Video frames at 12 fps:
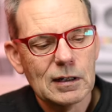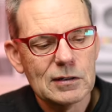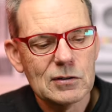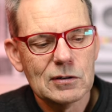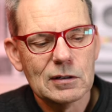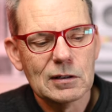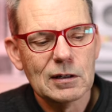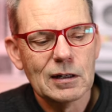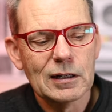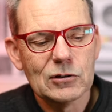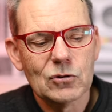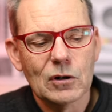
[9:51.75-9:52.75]
does the
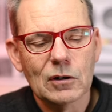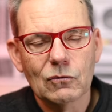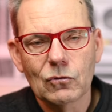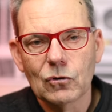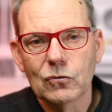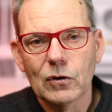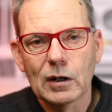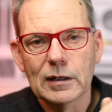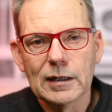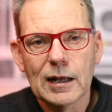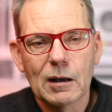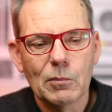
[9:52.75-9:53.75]
electronic
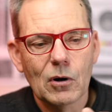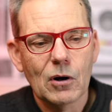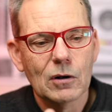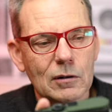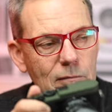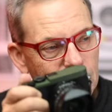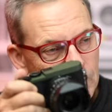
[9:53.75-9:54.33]
viewfinder come on.